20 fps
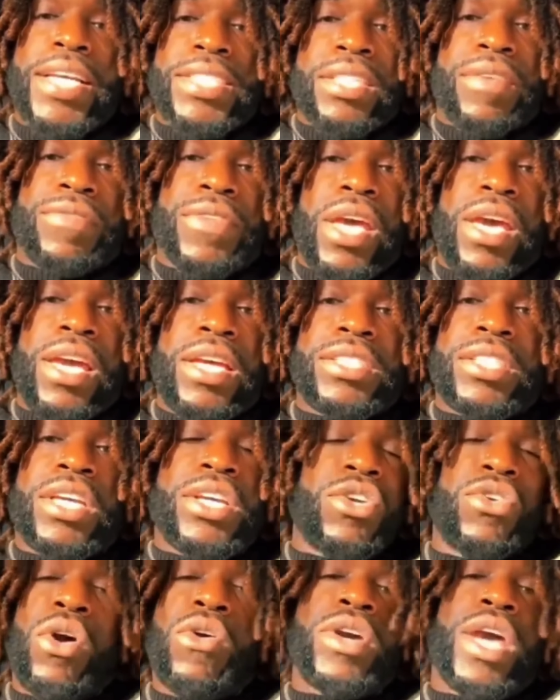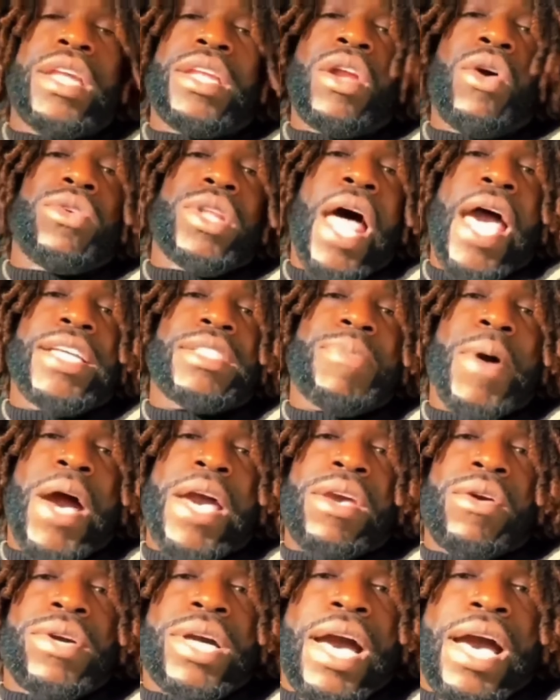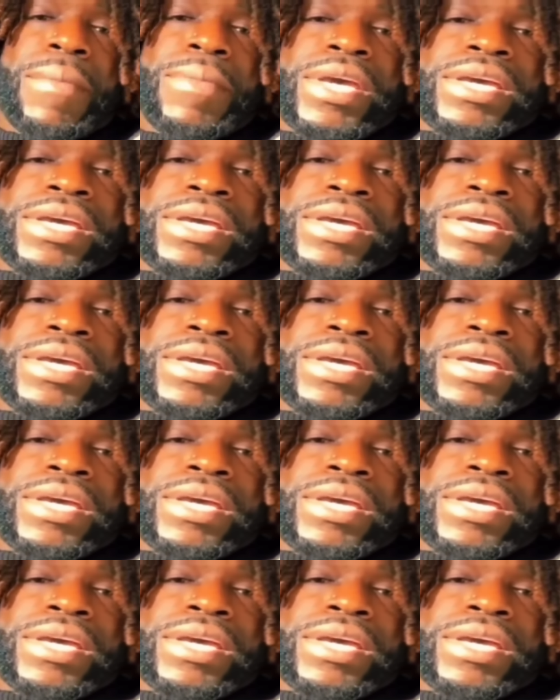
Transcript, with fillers: positive things, you don't get no likes by your